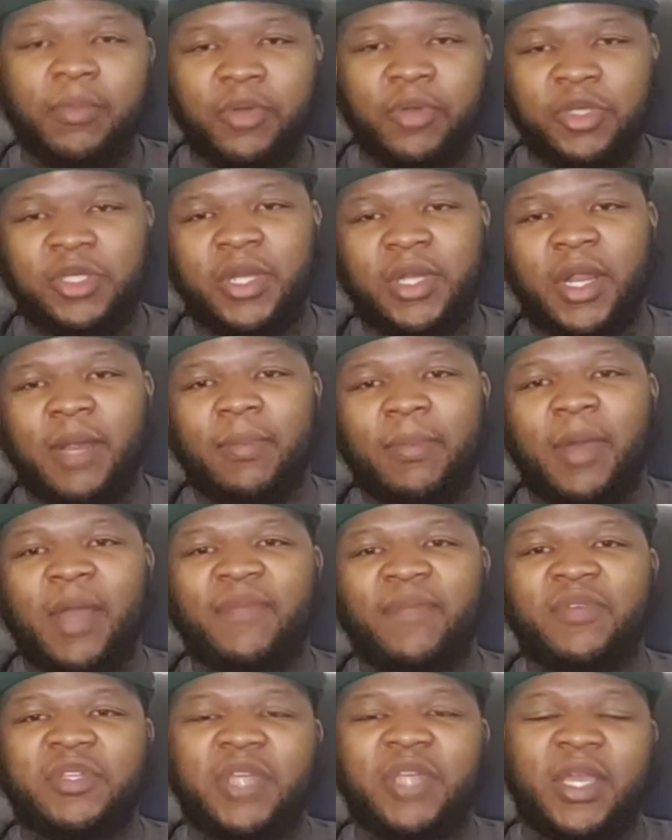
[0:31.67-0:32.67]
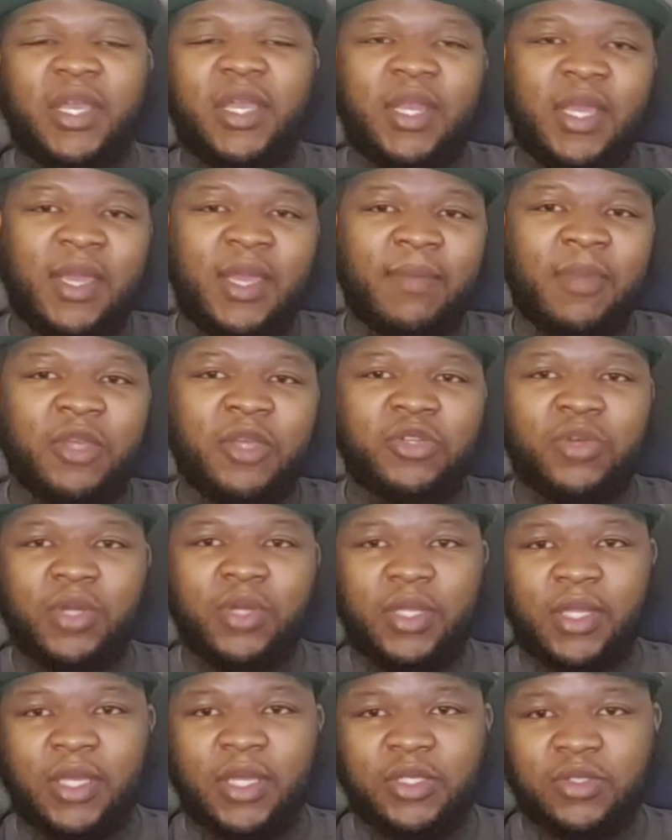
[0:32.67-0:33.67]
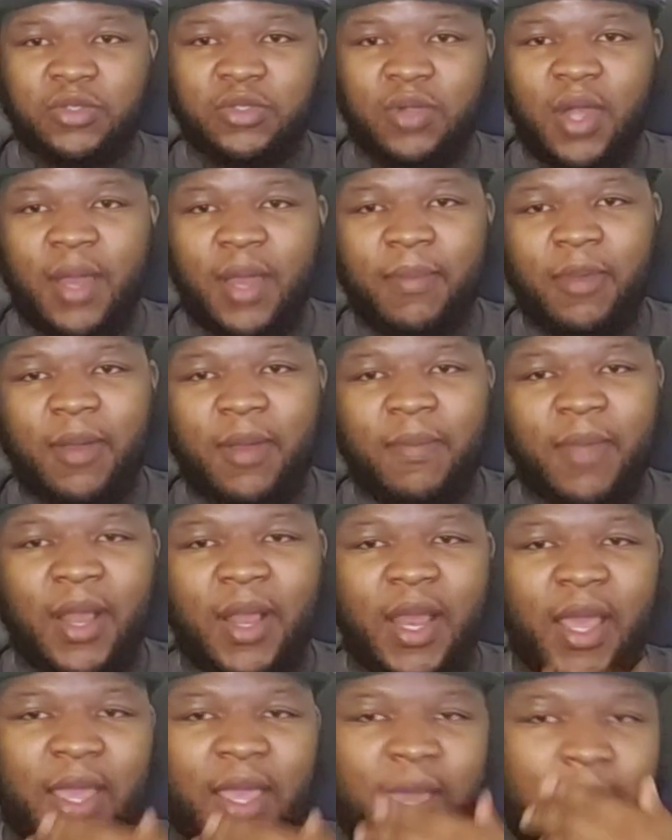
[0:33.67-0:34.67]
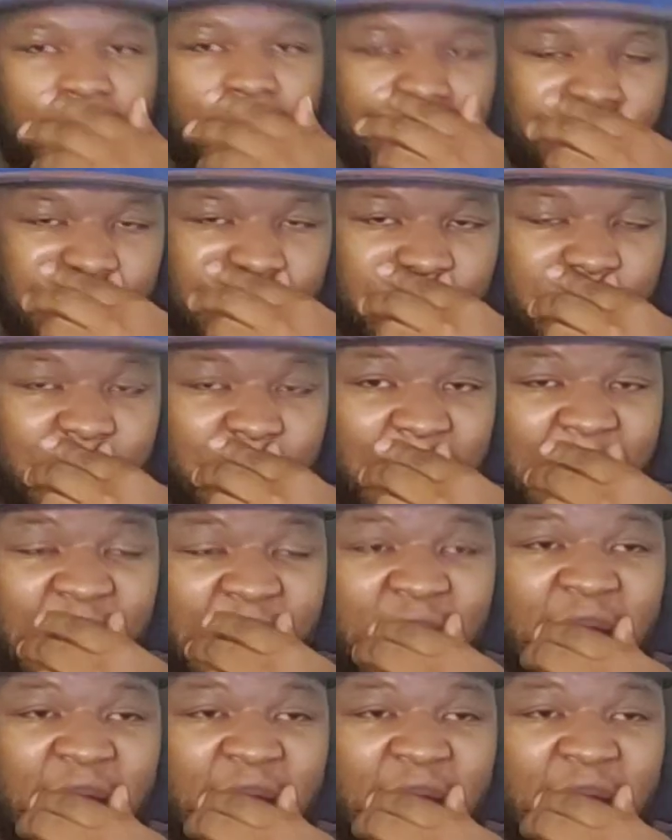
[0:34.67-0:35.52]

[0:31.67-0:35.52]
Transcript: Appreciate everybody for checking in. Make sure you hit that subscribe button, bell icon button,